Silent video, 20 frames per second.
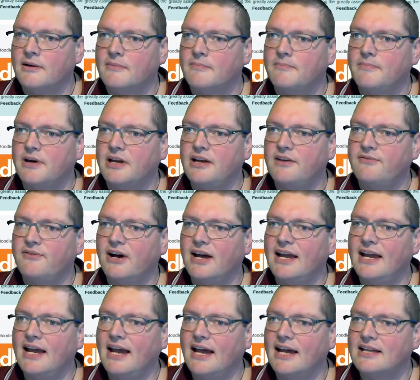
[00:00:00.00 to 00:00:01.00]
But if I
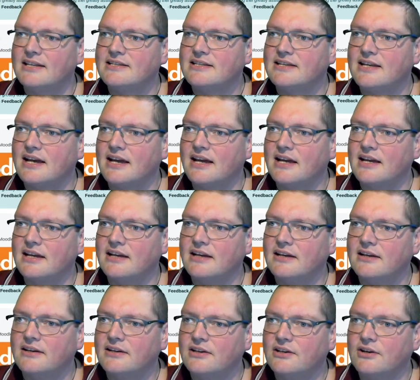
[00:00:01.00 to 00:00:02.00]
had, say,
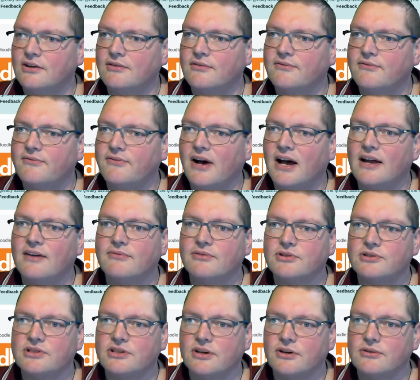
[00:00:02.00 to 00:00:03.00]
you know, 5 or
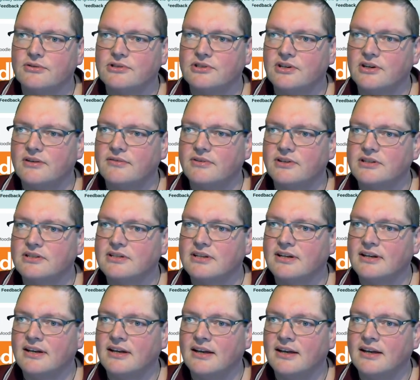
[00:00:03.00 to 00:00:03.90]
so servers,